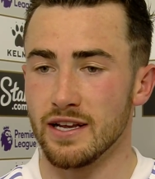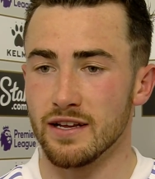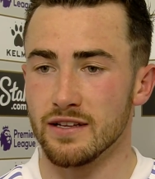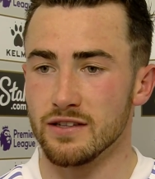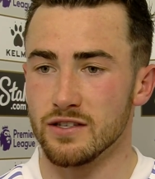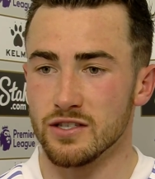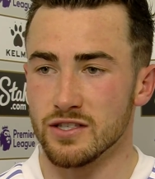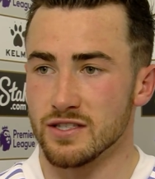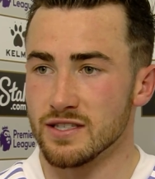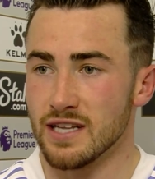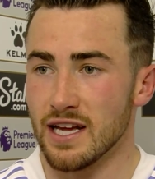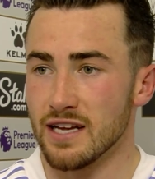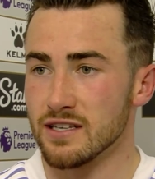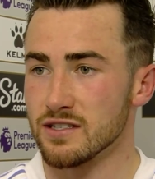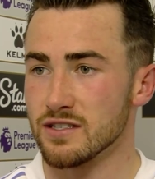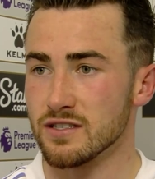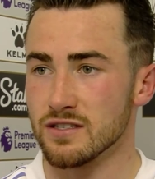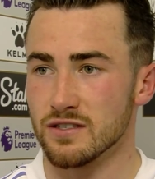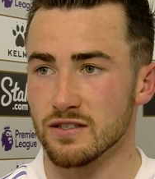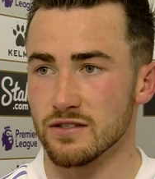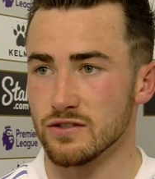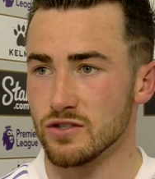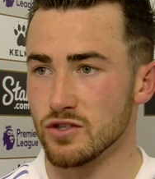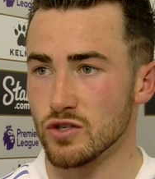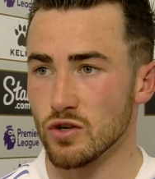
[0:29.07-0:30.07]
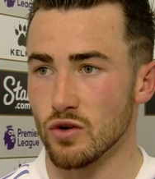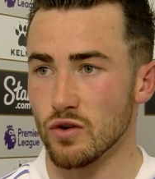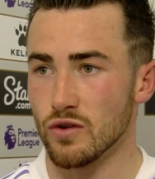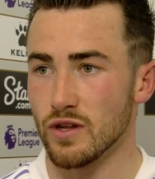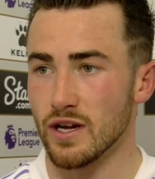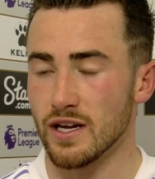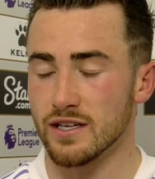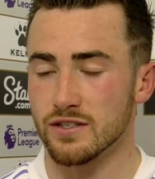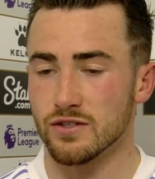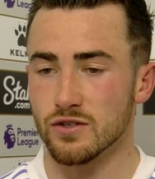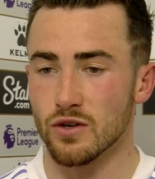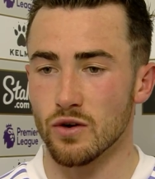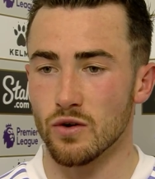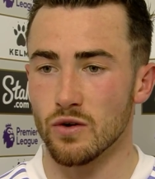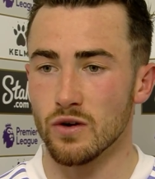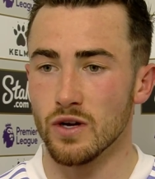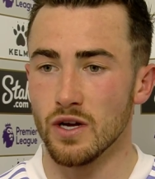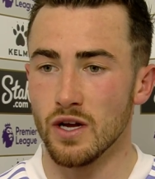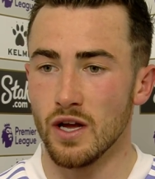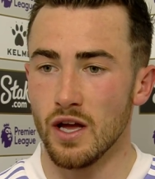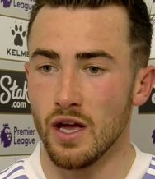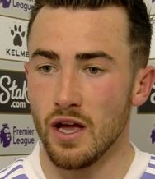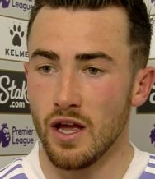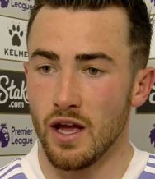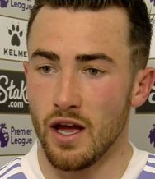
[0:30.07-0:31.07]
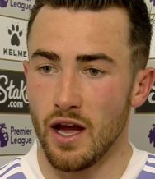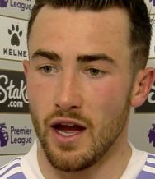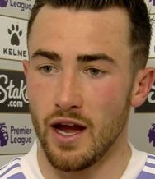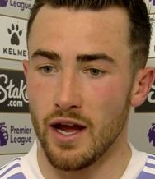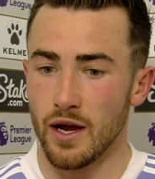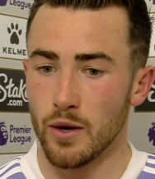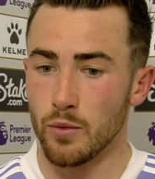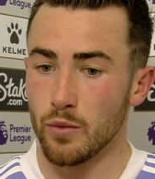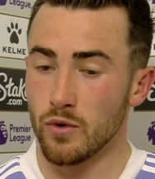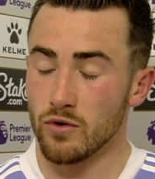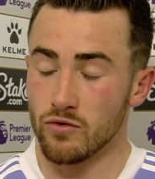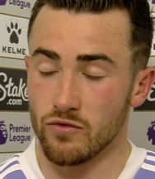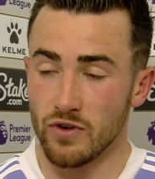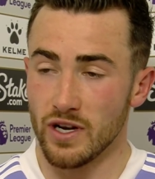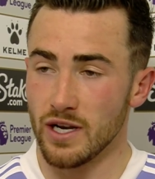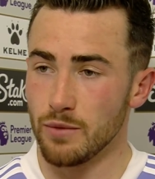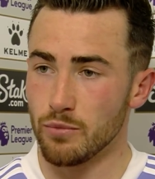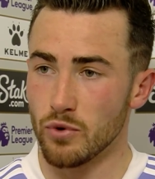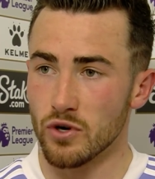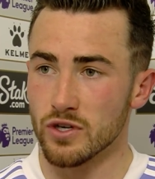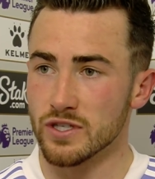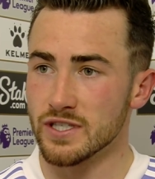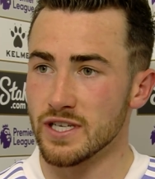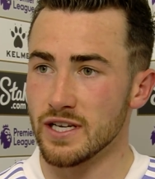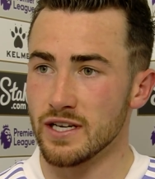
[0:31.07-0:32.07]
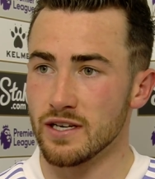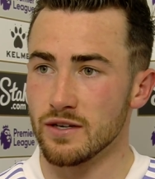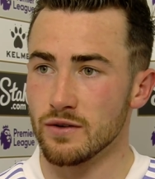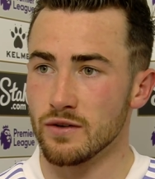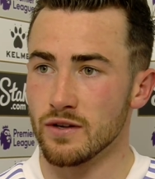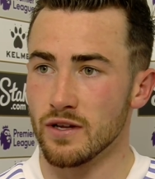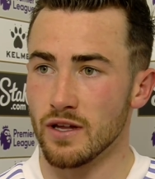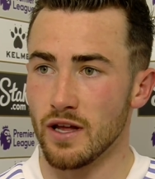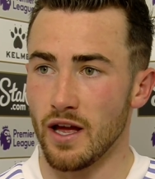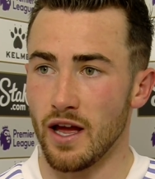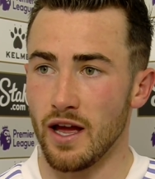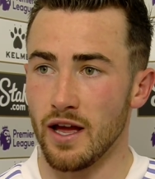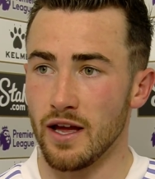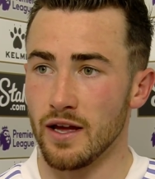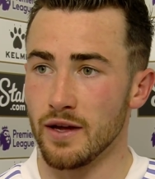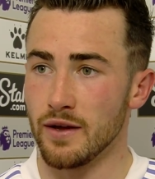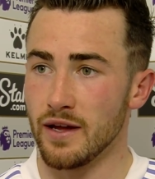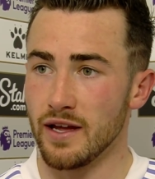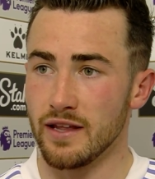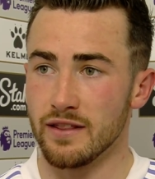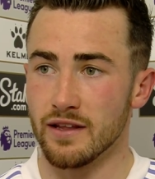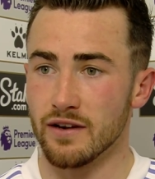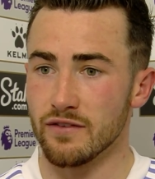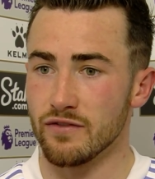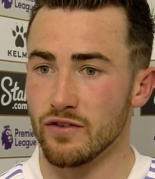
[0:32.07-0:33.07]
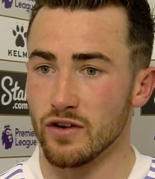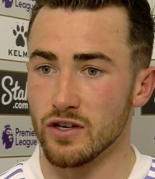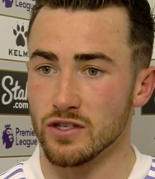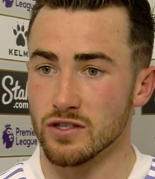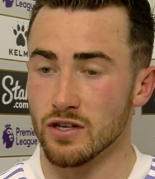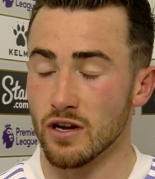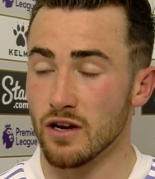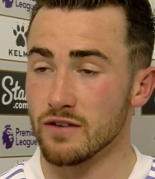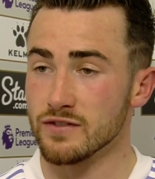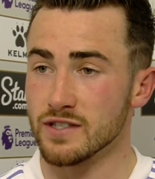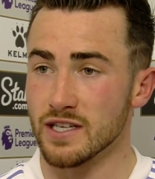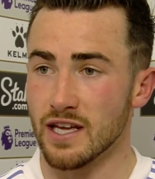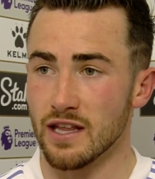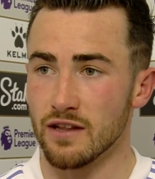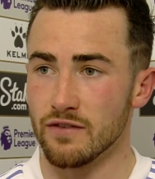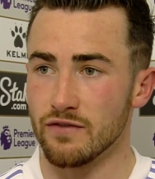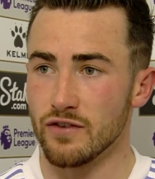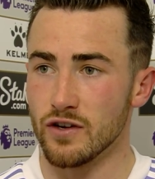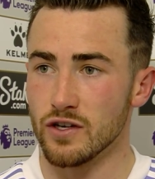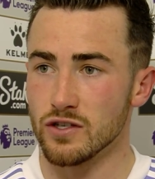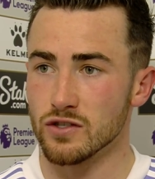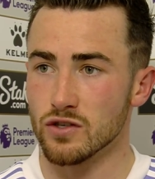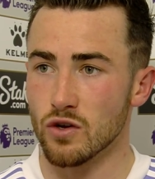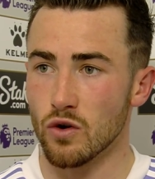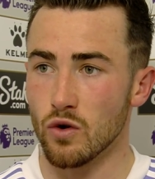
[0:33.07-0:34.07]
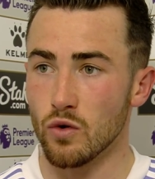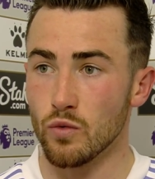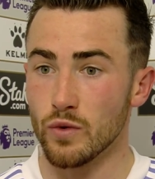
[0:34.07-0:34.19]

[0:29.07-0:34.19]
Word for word: The stats show that. So and we were really pushing uh, in that first half to get the first goal.